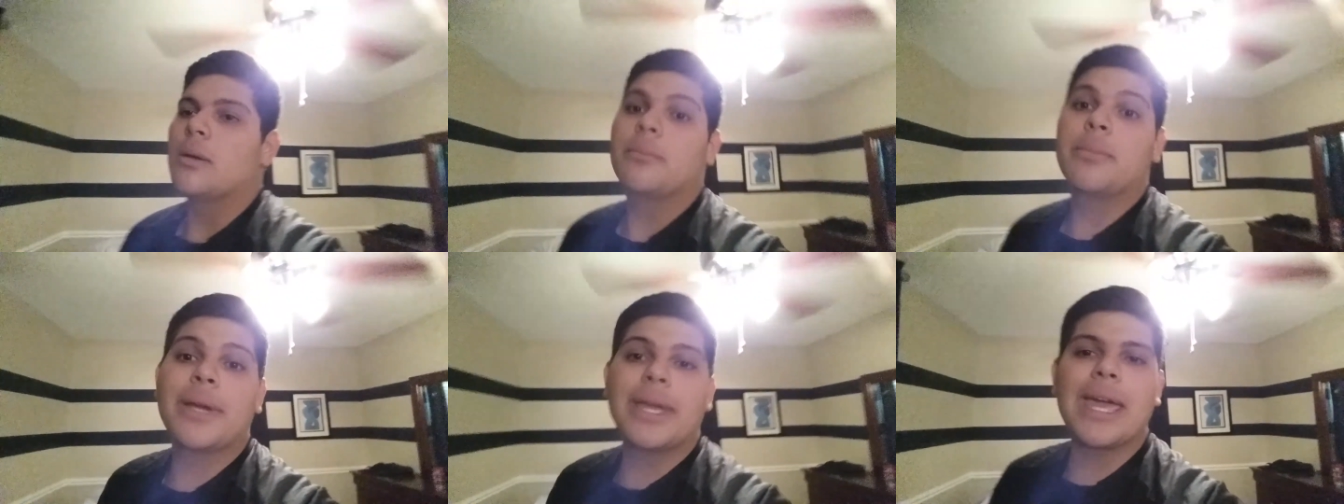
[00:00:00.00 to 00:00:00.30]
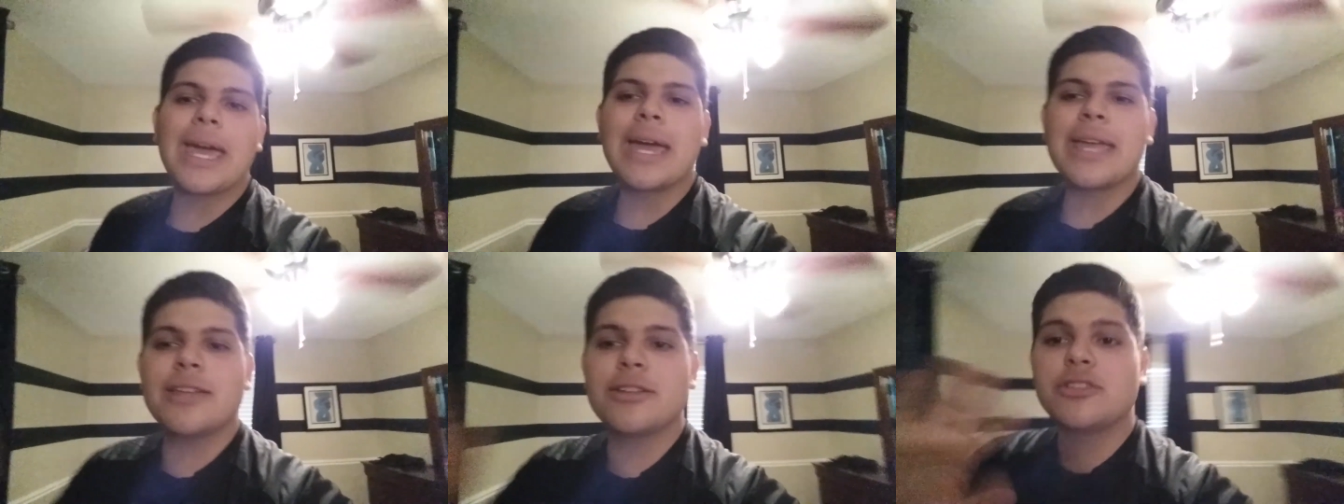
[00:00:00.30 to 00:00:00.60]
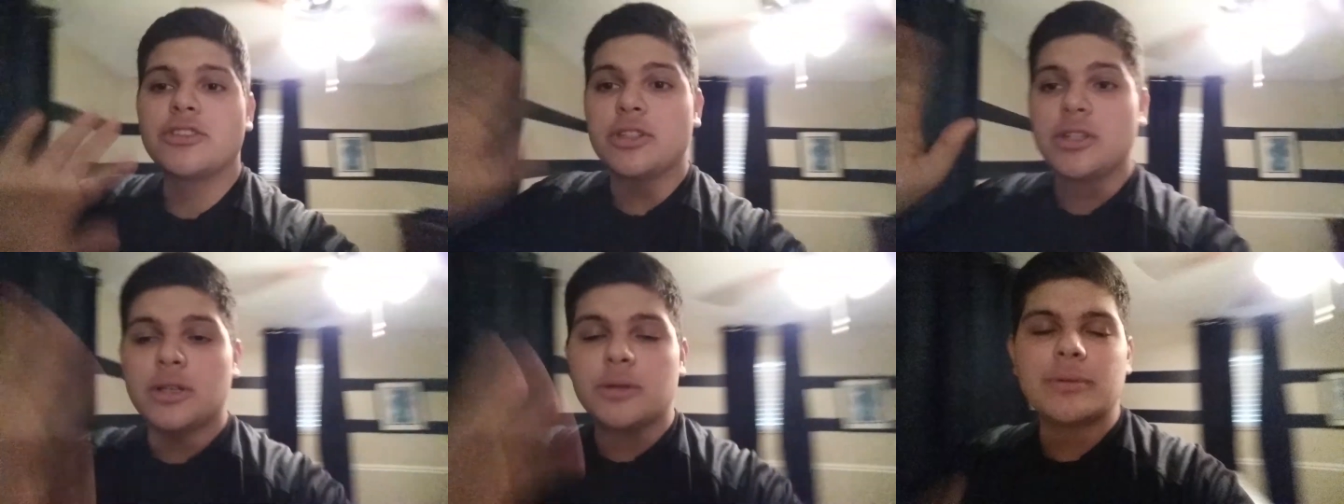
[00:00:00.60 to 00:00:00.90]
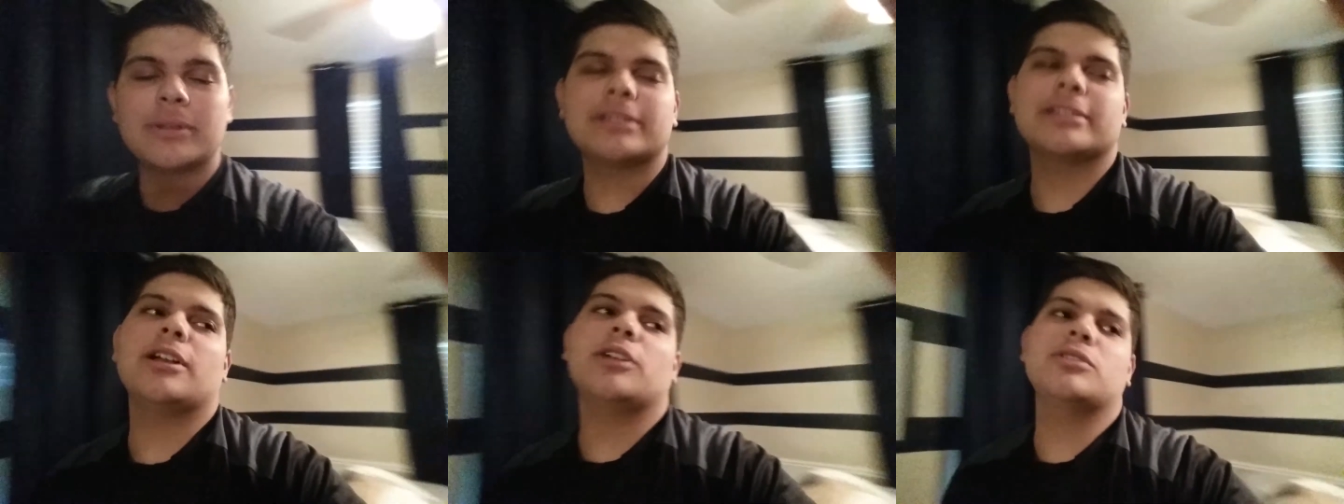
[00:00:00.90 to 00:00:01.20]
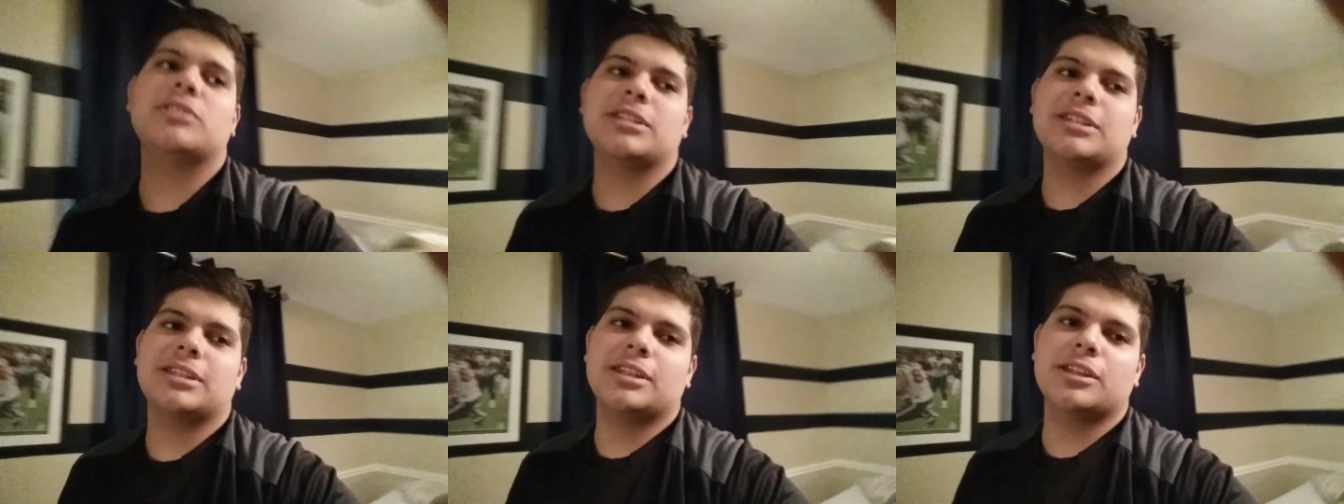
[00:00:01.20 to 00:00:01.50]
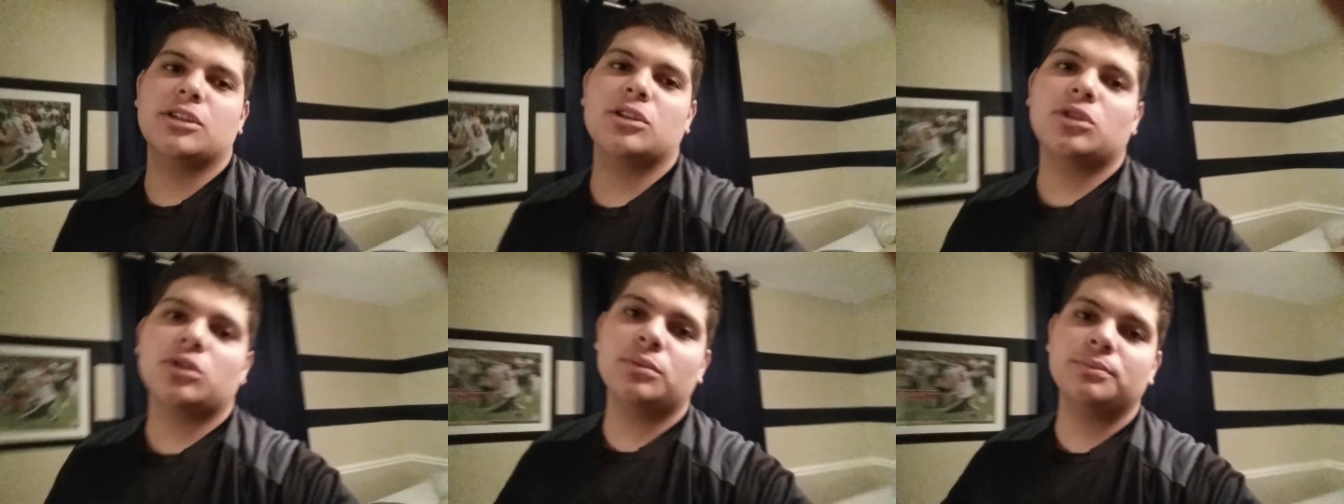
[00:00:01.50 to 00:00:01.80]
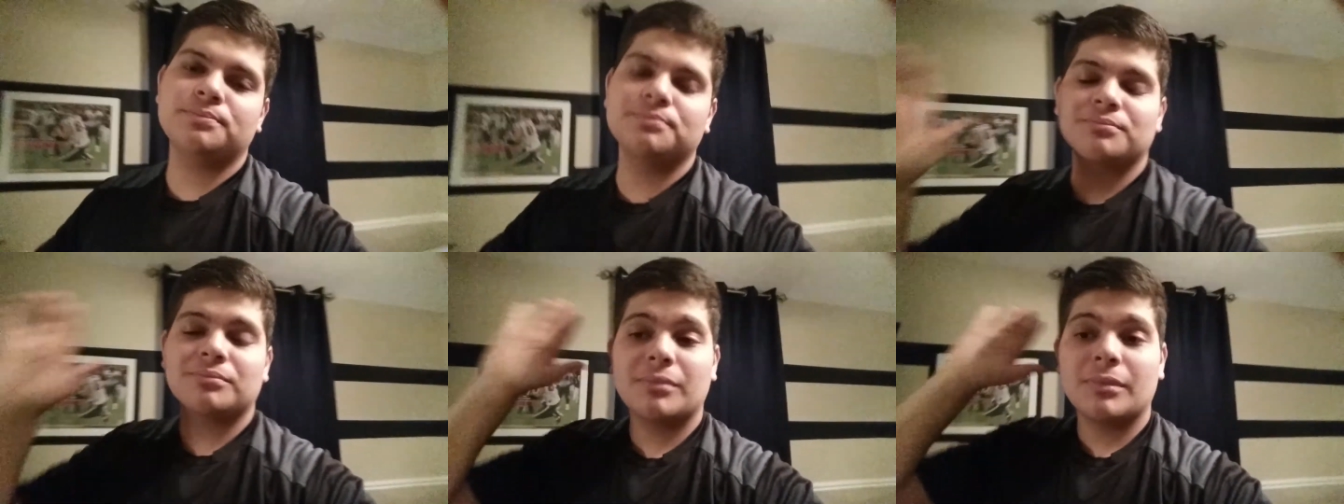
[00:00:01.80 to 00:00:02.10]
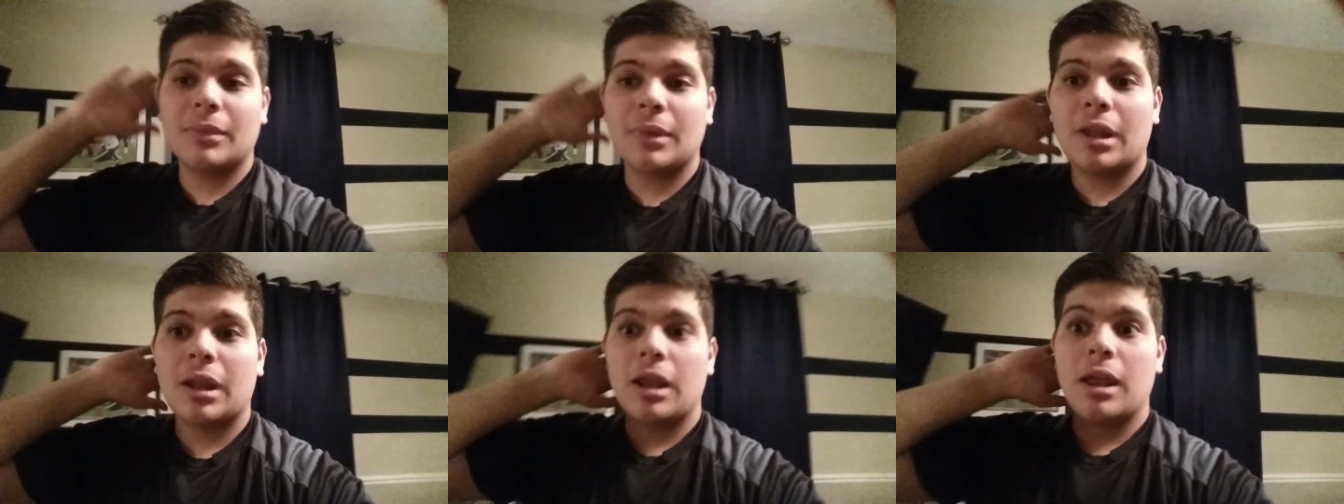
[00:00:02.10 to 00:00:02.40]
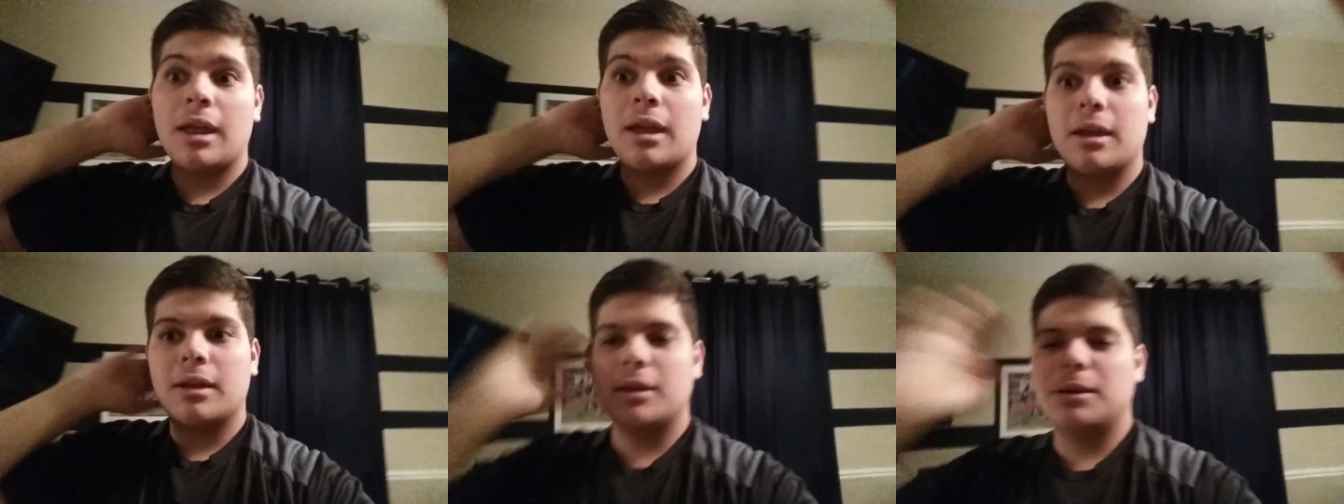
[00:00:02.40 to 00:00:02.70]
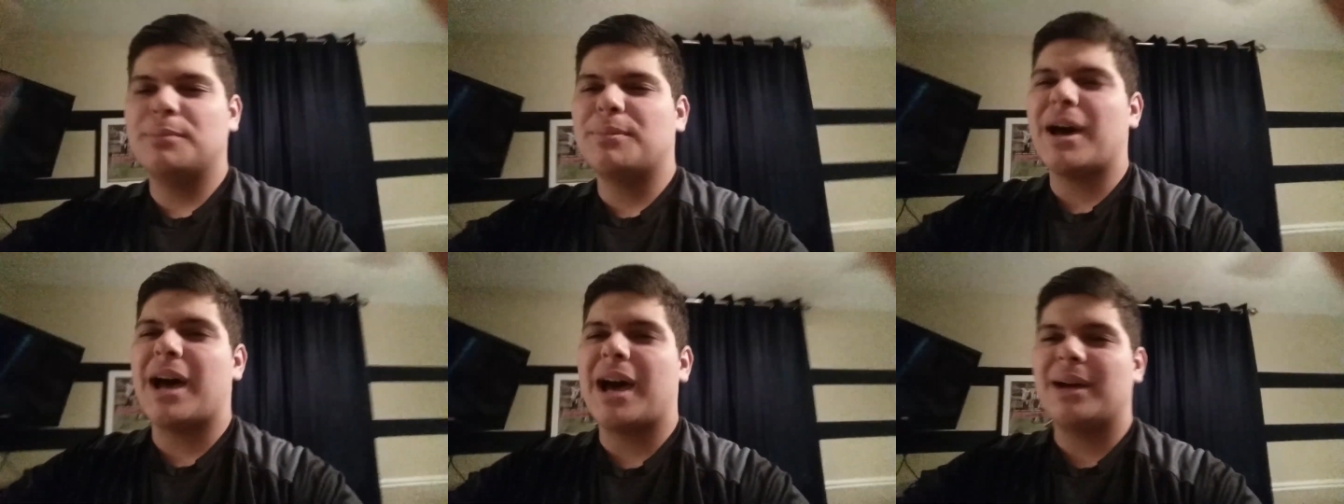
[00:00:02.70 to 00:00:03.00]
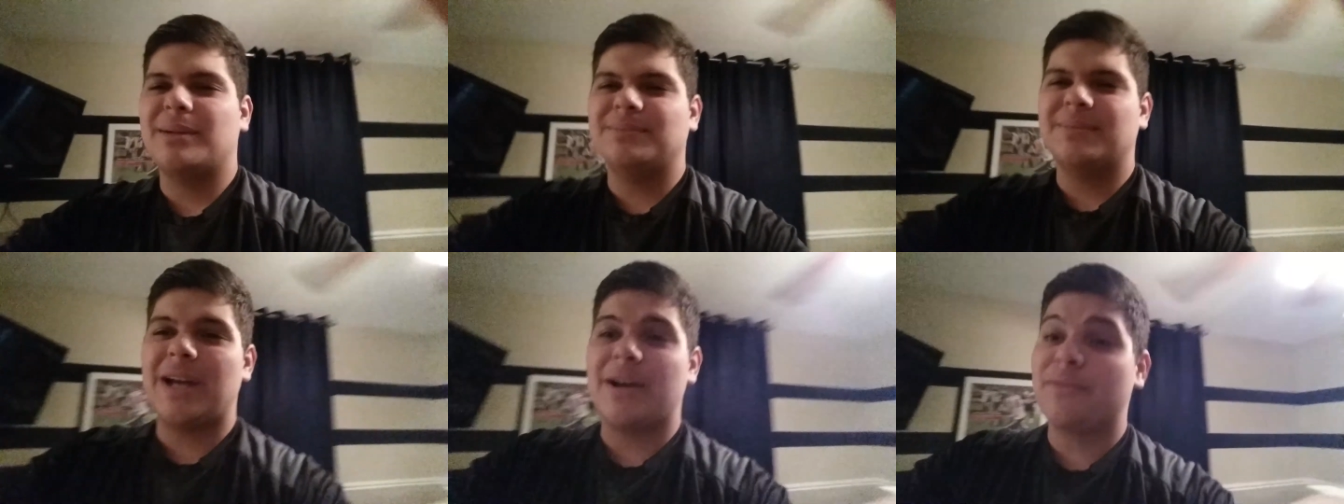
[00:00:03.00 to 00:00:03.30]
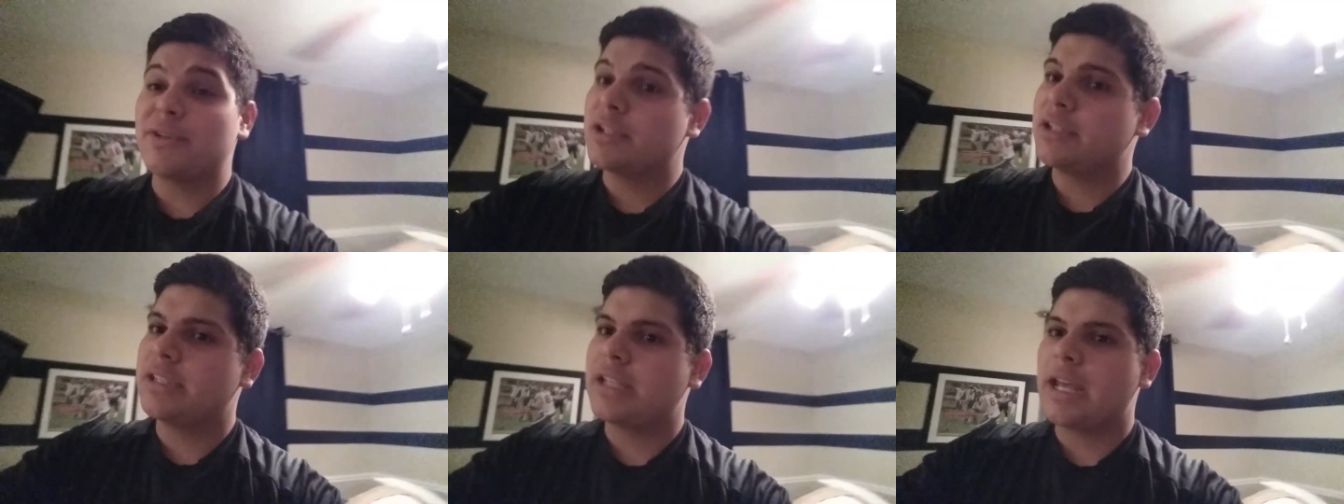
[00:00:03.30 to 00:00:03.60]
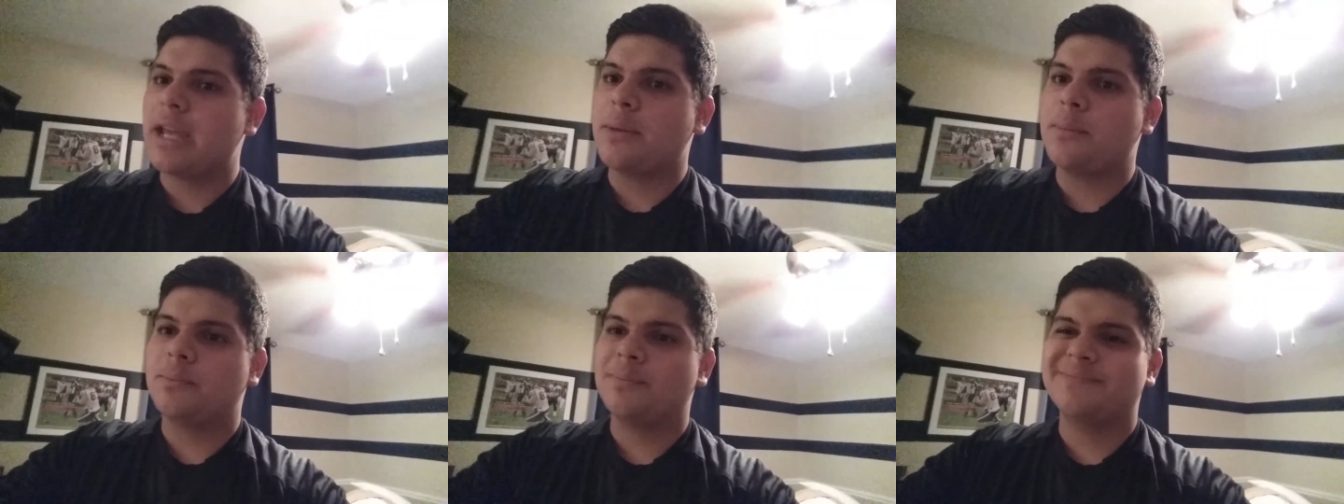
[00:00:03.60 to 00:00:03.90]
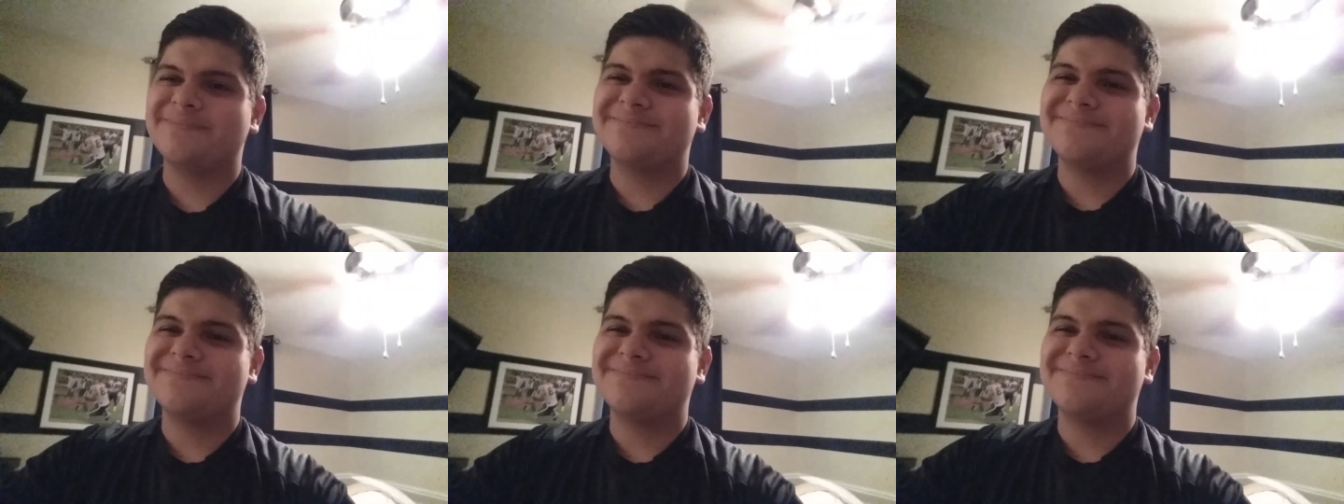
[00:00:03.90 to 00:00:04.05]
But yeah, YouTube is LT Kill. Goodbye. Have a good day.